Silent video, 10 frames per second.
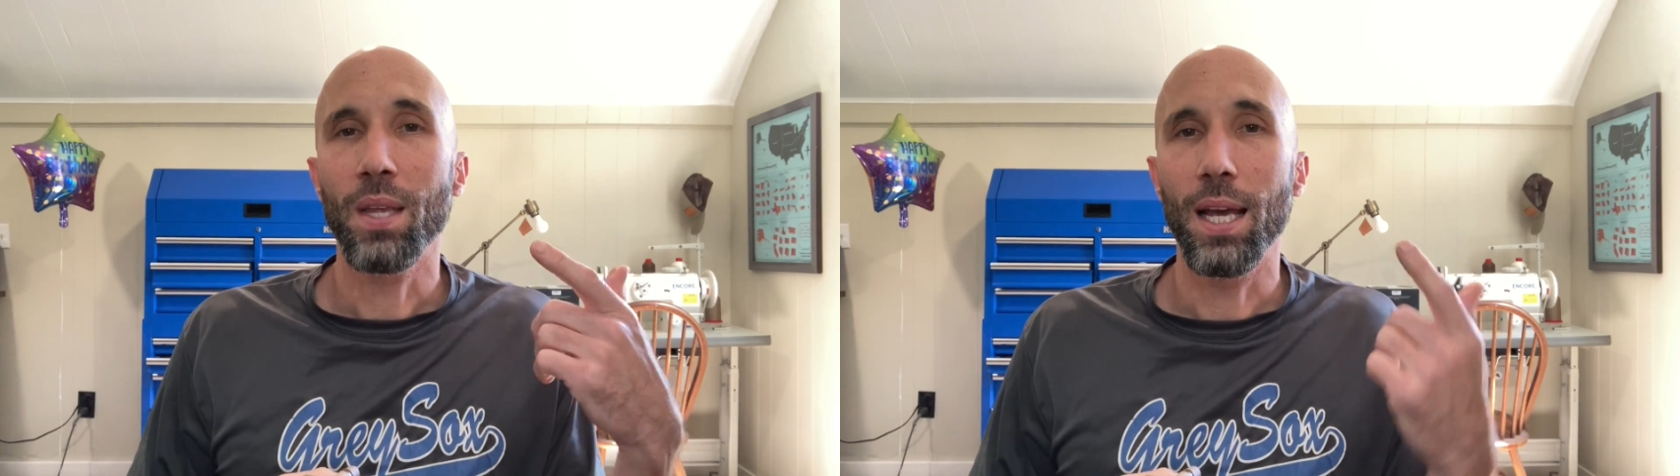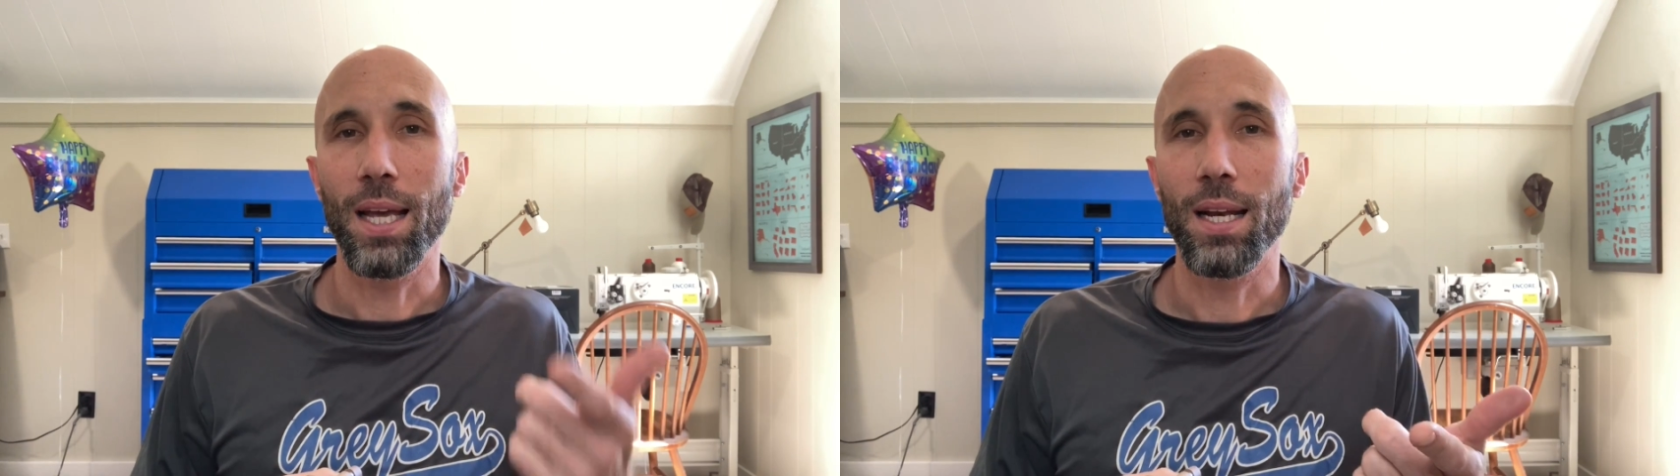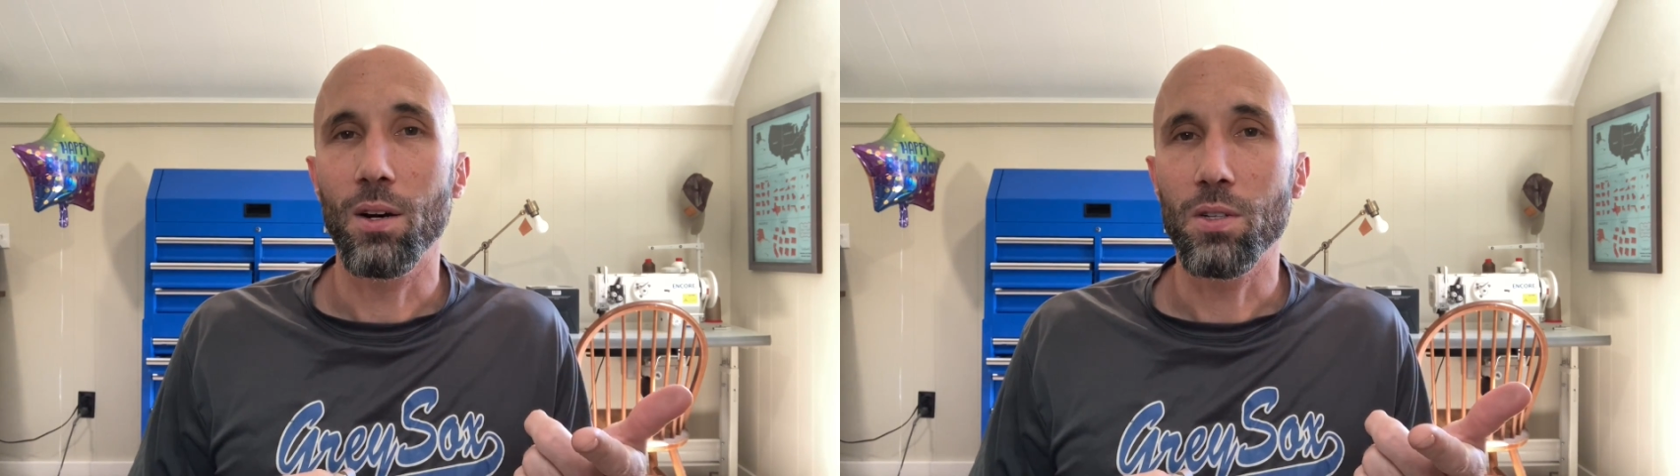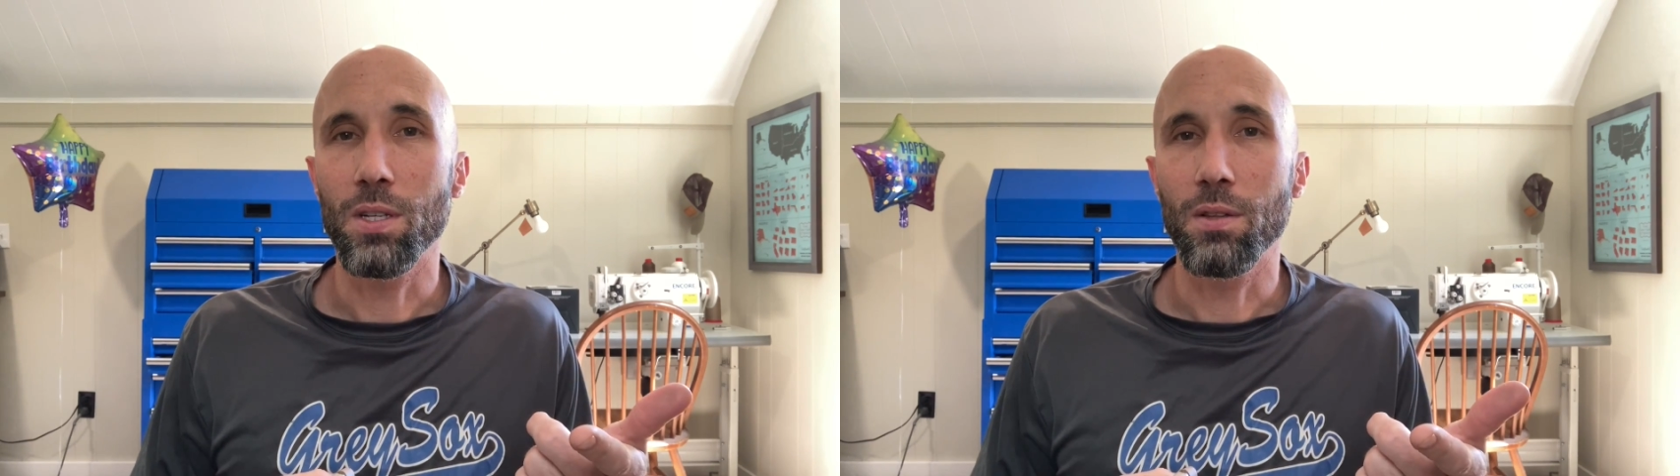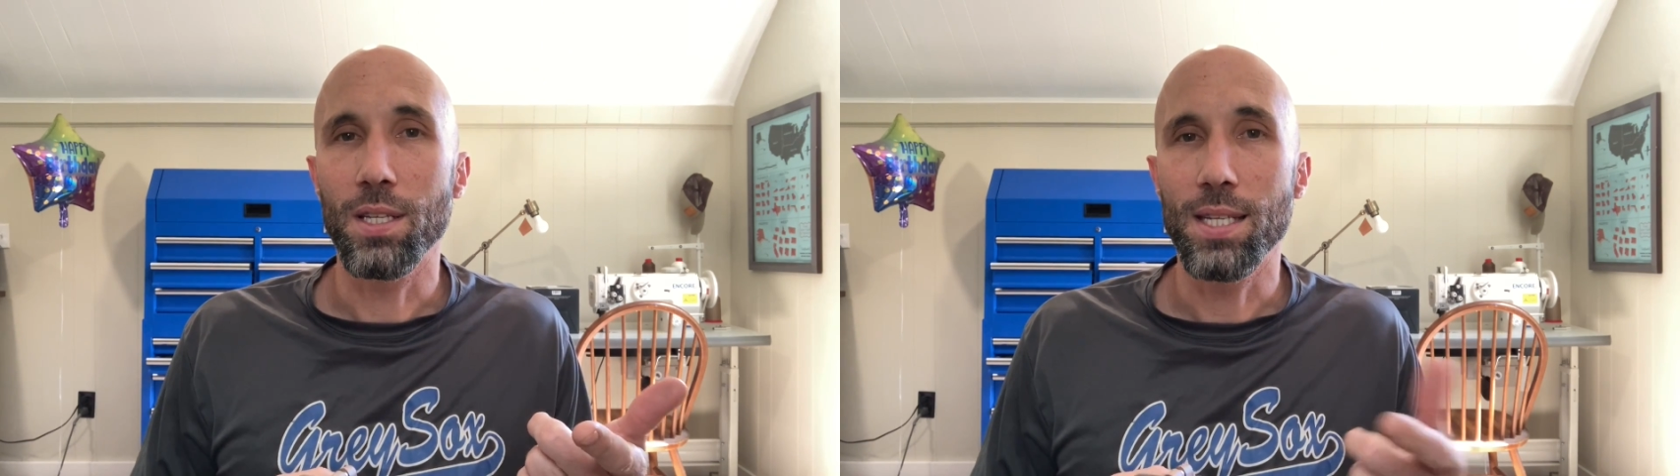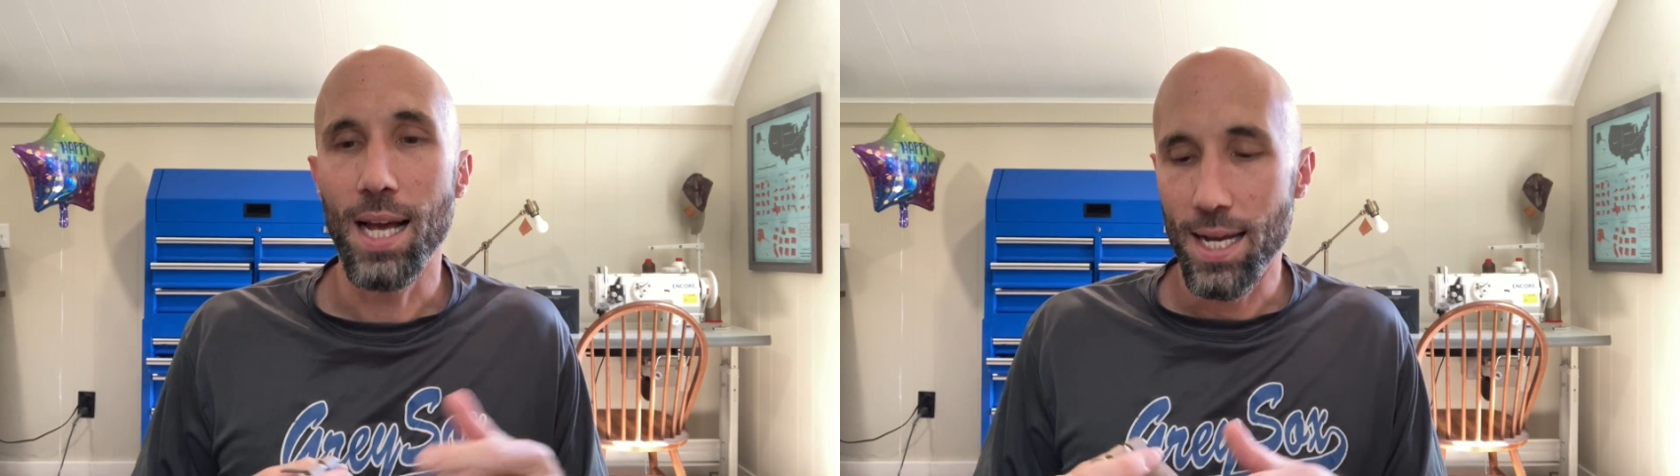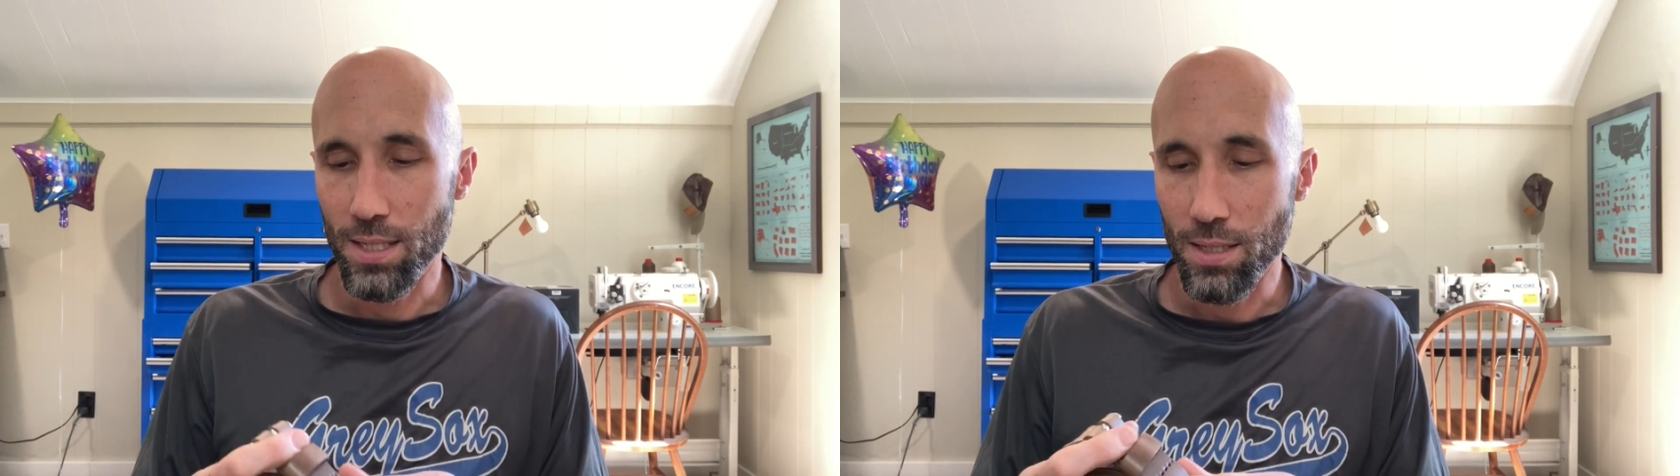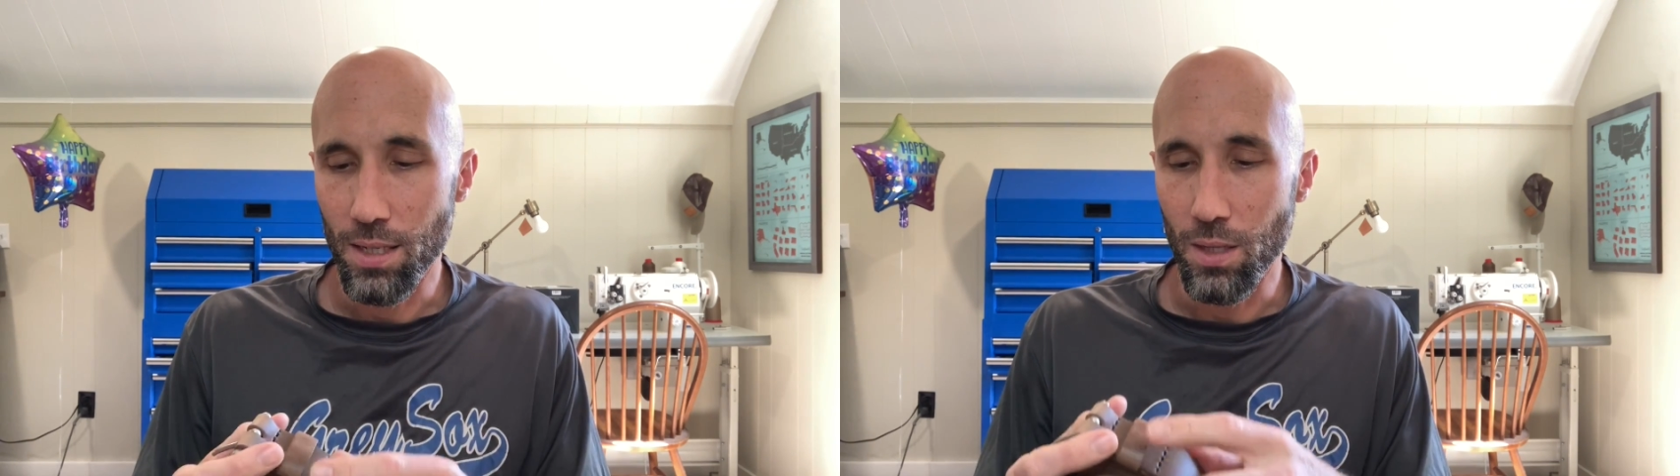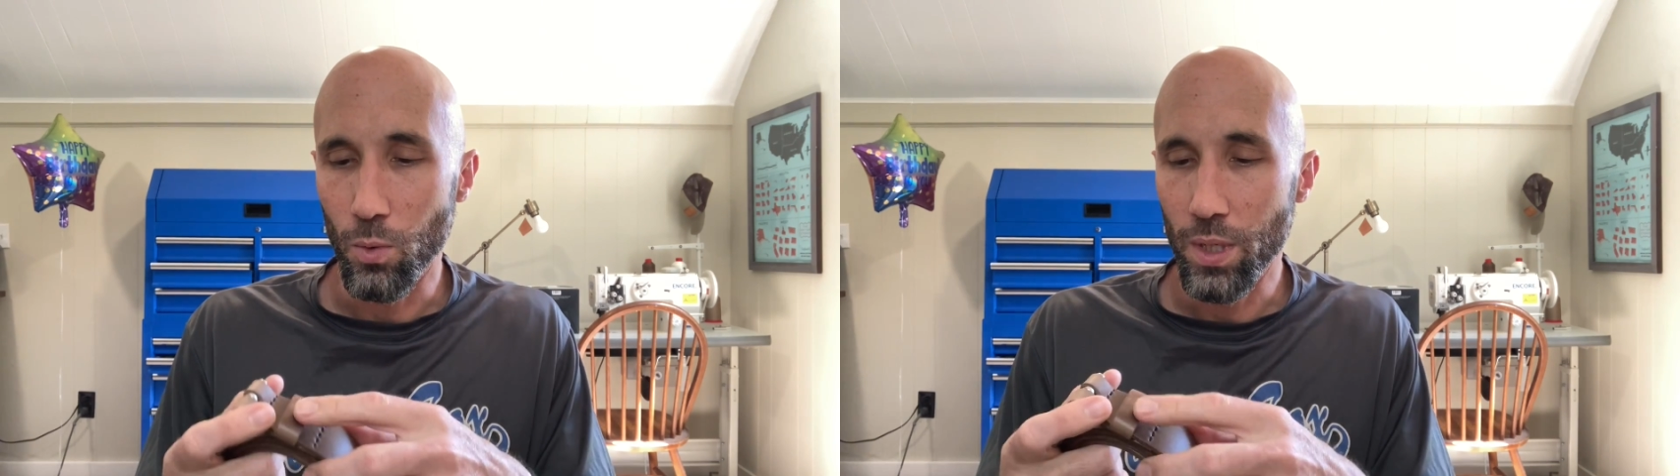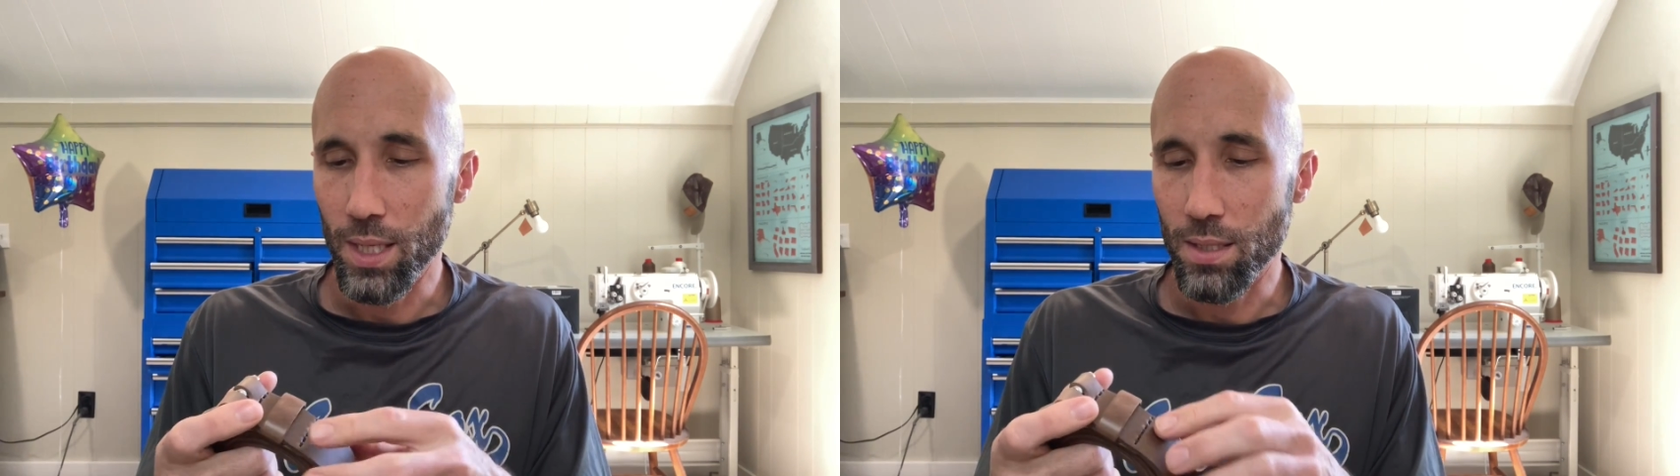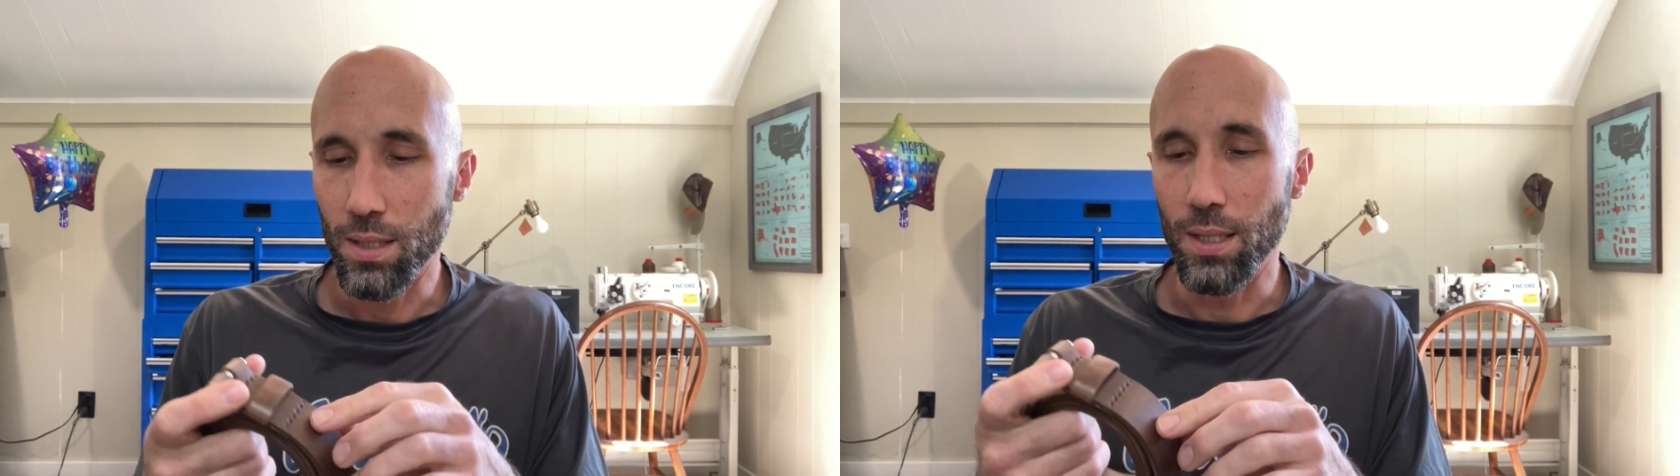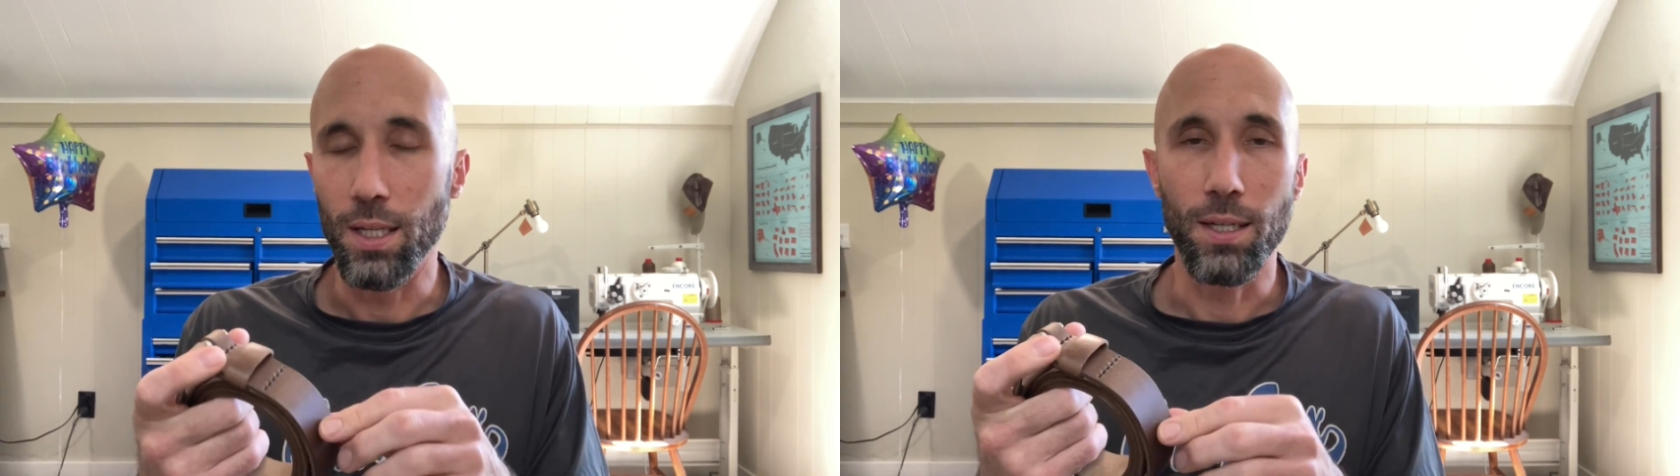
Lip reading: and also the sizes and the widths and the